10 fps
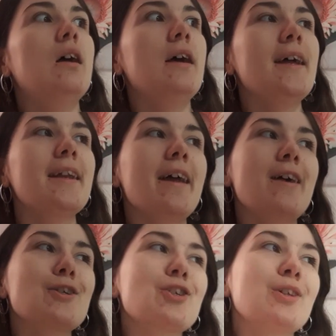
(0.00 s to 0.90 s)
And
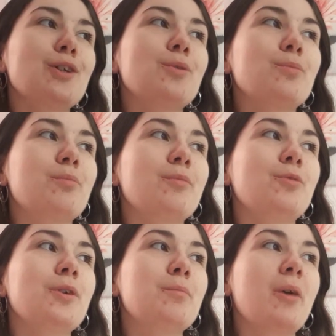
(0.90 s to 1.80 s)
actually,
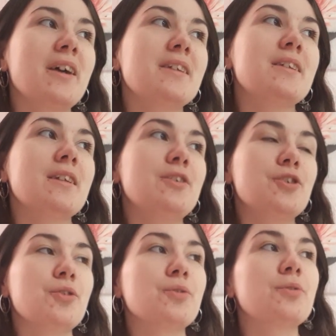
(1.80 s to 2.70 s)
with Pisces
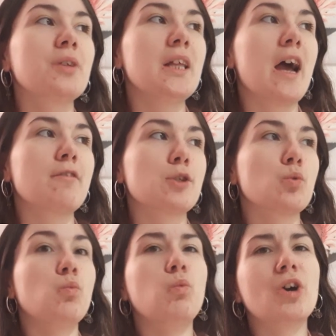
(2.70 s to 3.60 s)
energy, you don't really have
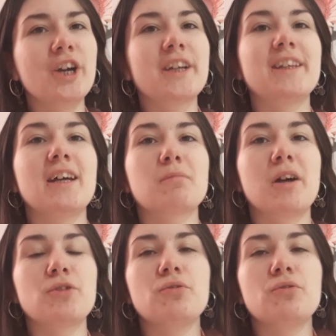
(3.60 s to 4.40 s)
to work that much.